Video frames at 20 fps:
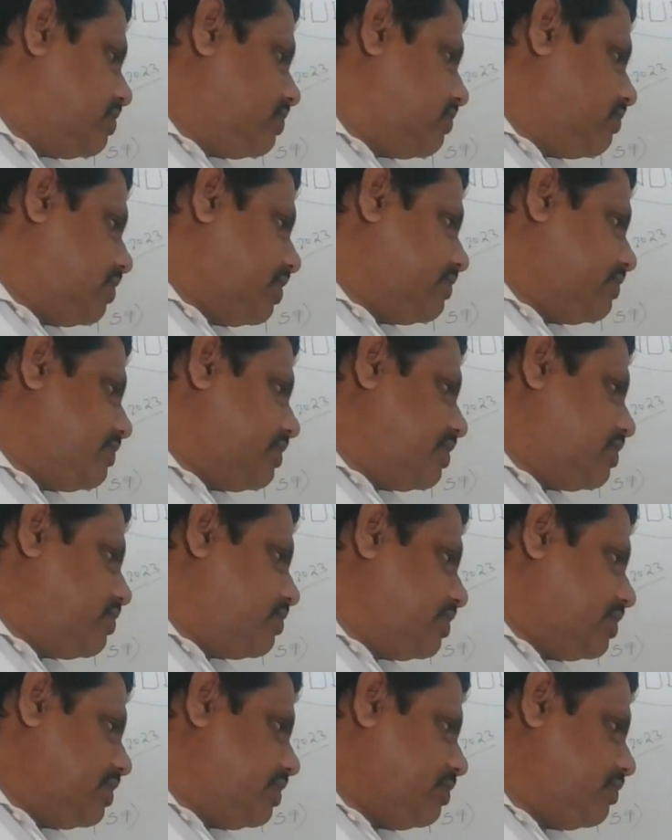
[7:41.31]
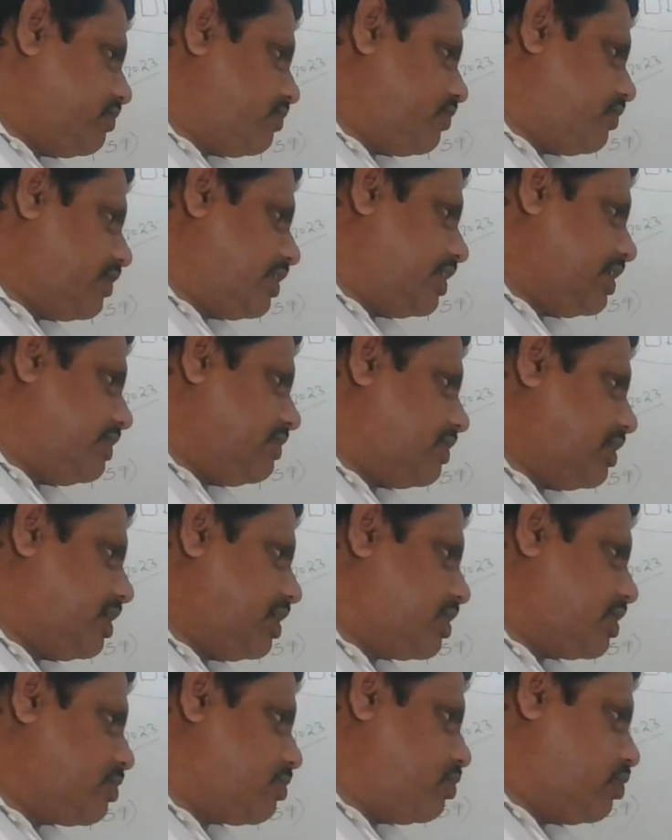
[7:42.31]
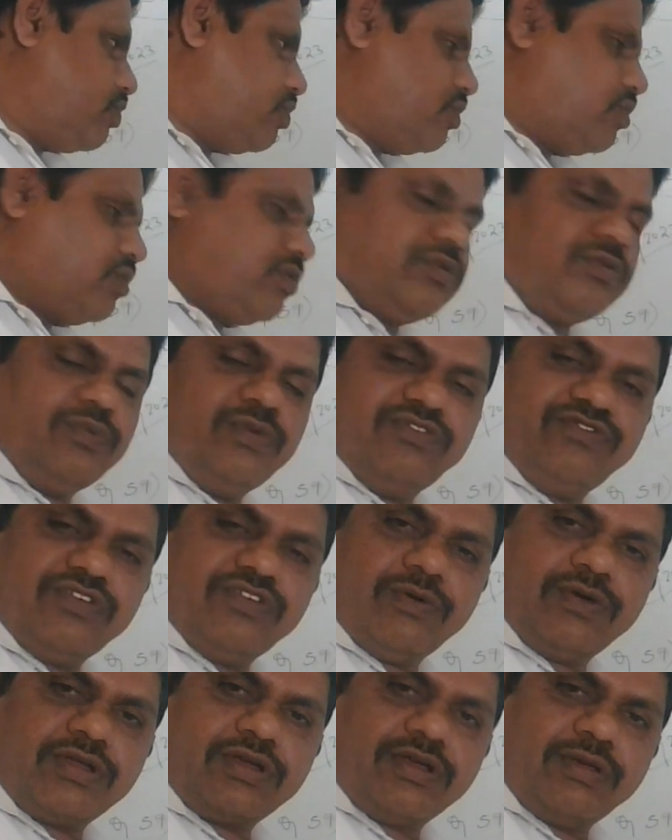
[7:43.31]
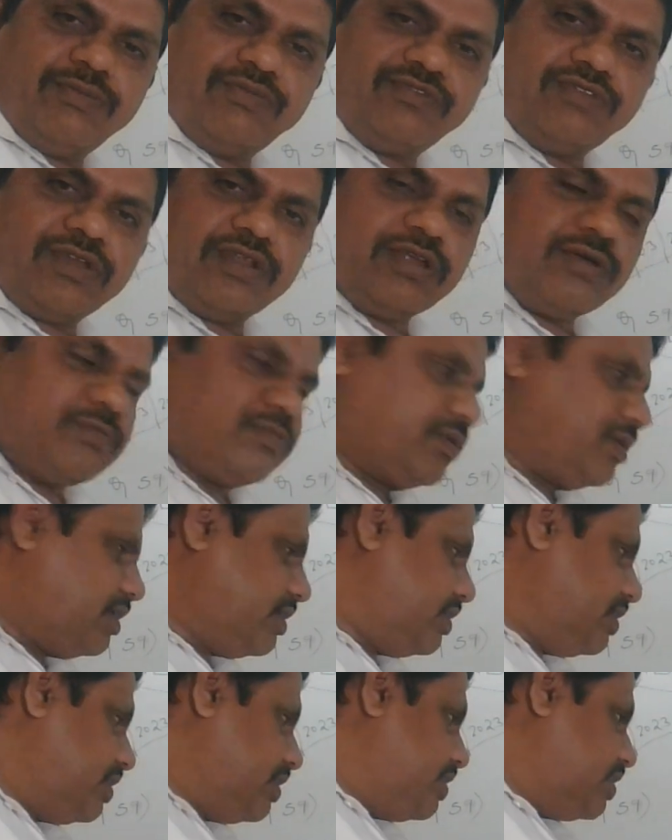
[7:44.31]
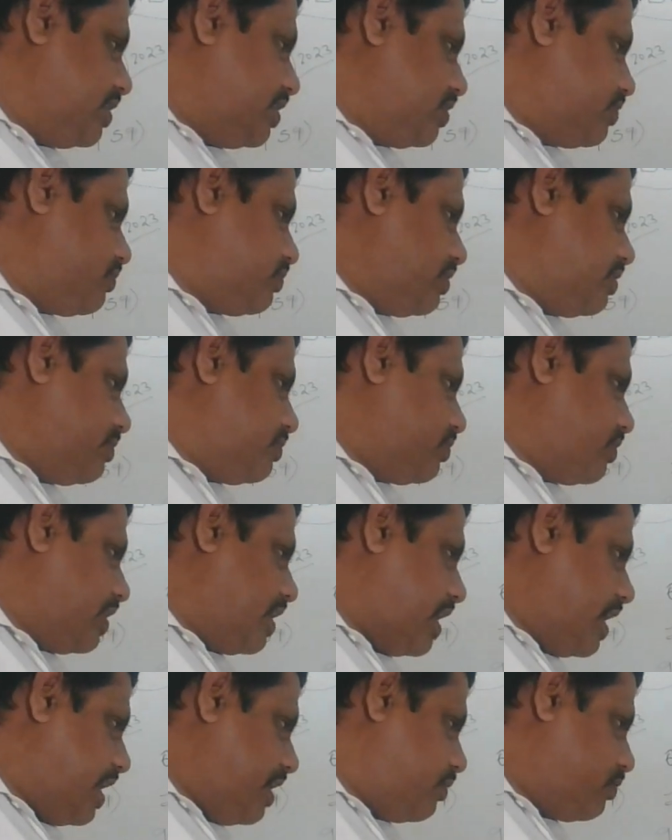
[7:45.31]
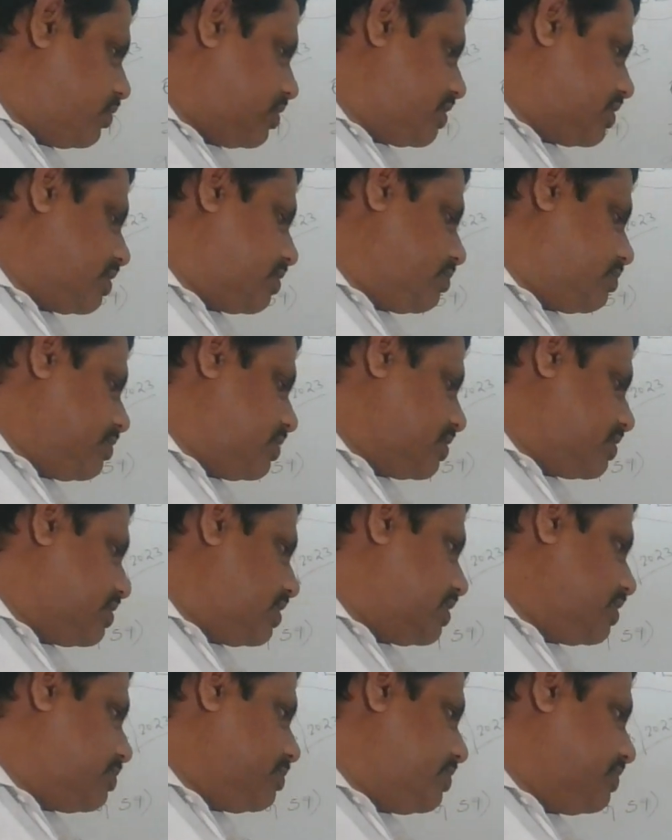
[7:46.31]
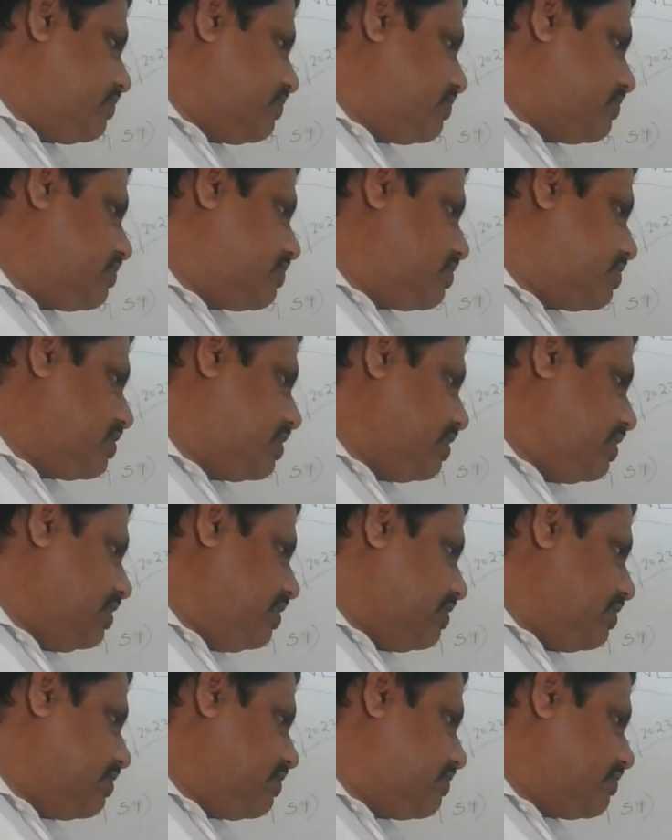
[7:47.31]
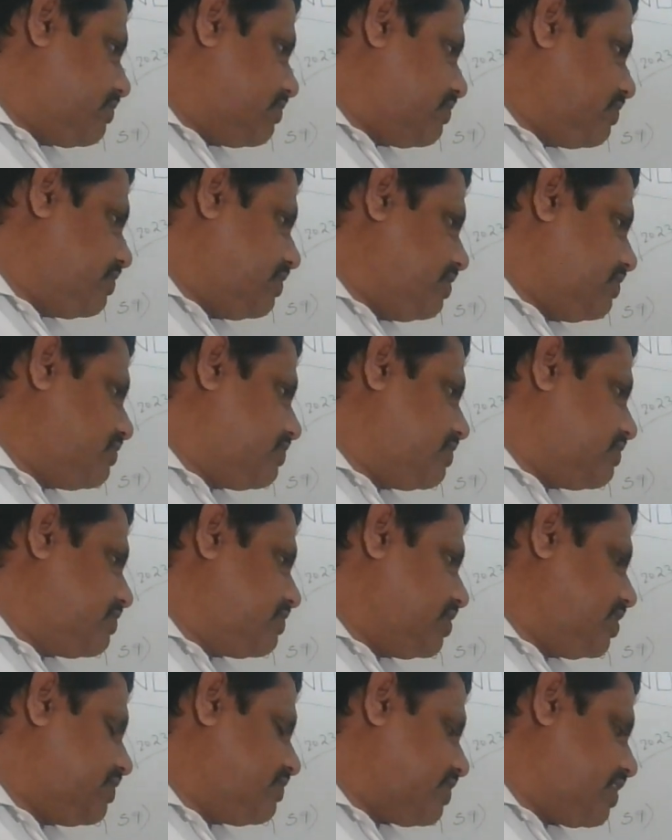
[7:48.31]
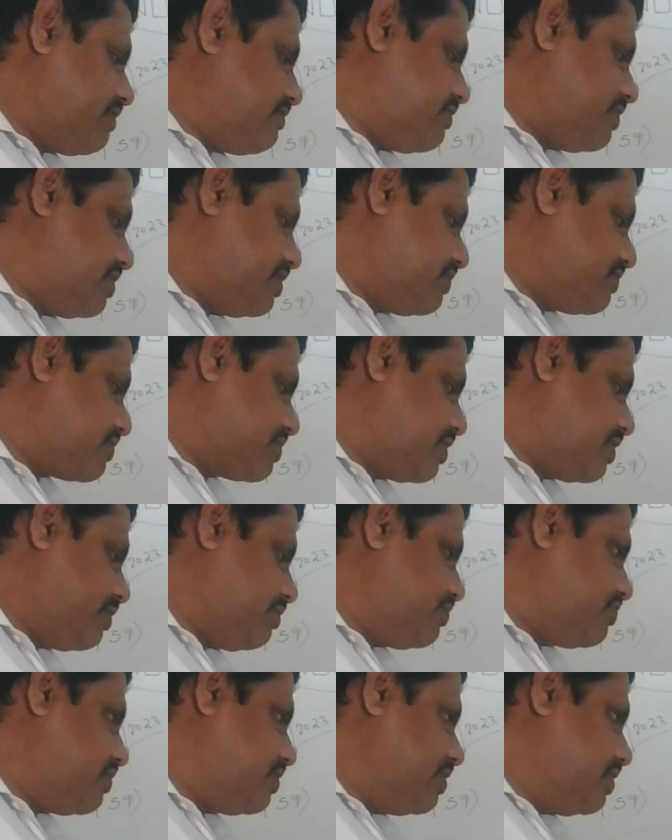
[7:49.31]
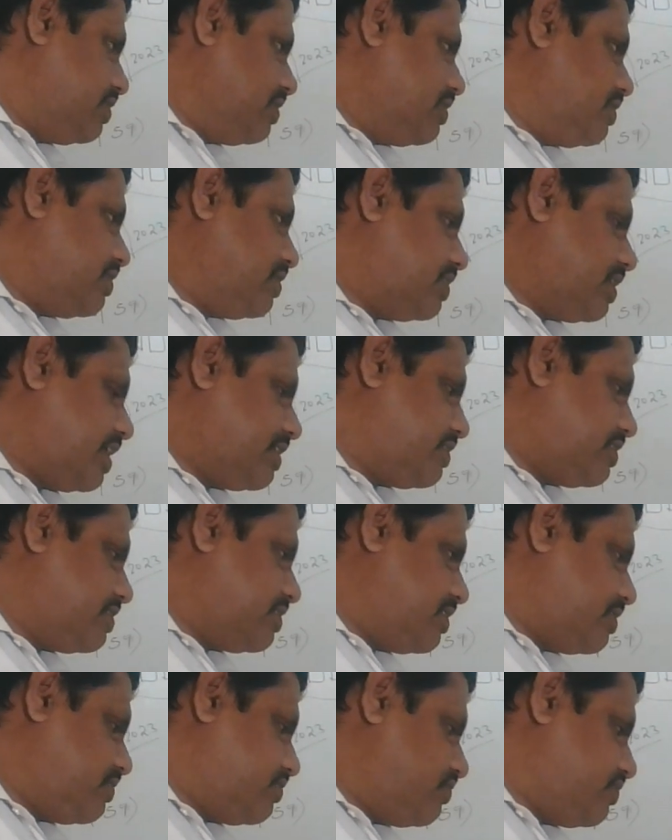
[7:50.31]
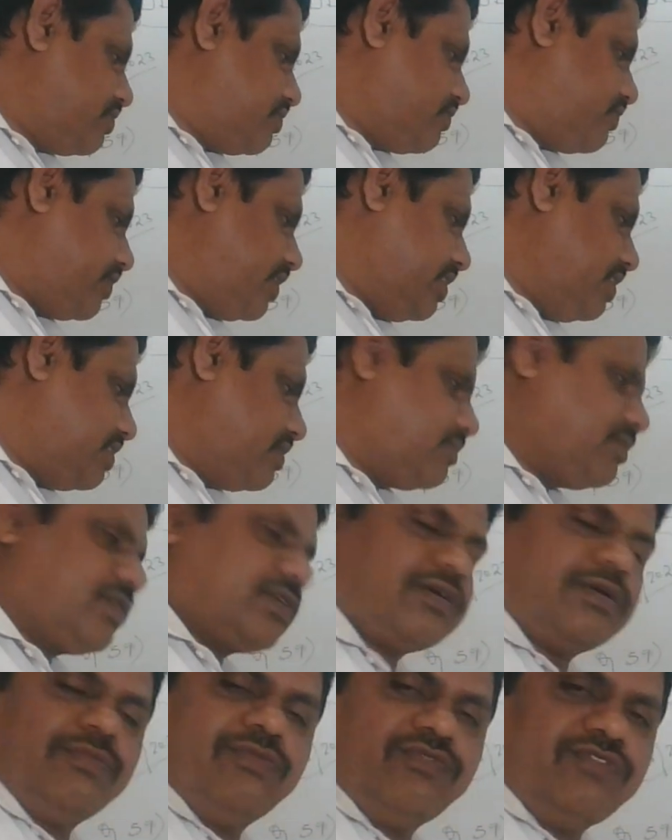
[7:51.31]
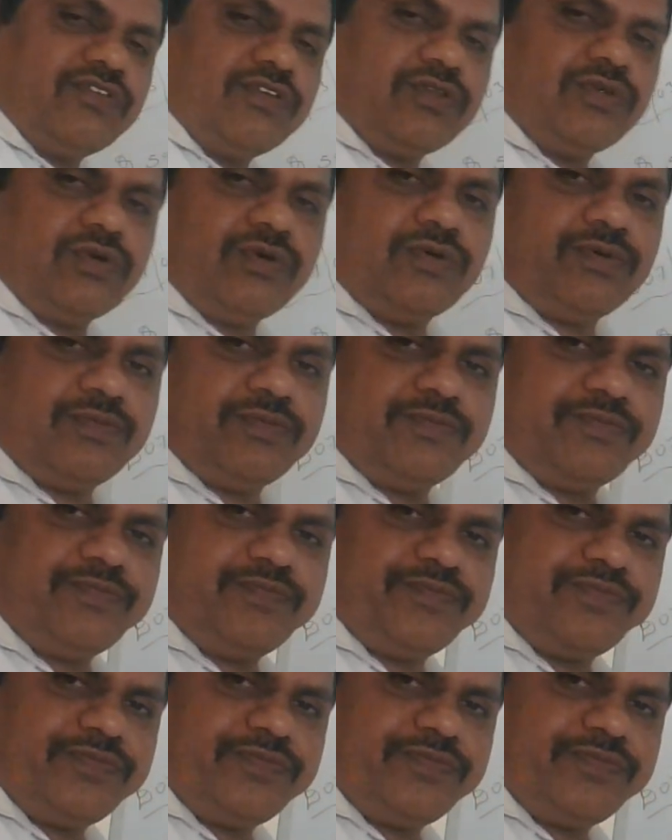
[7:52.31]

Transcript: What we are doing, 5 or more, whichever comes the number, it will add one number. That means 3 6 is there, 7 is comes, rather than 5 it will come 0.